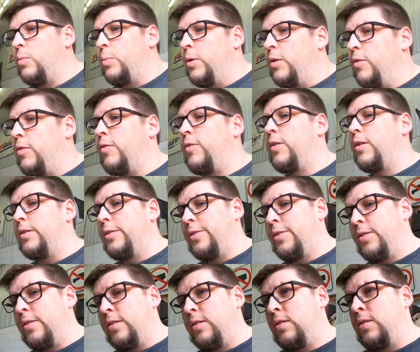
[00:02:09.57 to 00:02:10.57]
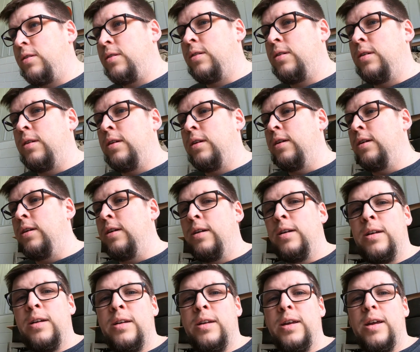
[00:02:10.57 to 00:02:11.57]
But first,
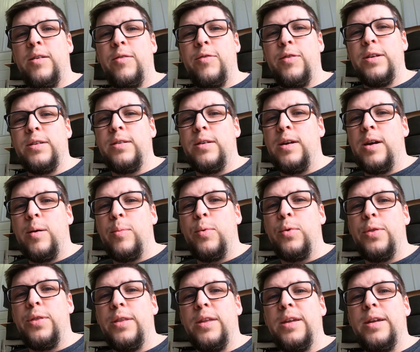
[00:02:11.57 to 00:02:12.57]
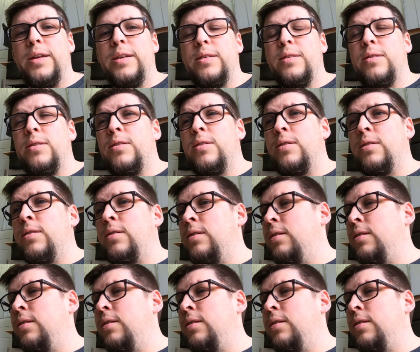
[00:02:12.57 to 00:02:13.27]
got to fix a couple things,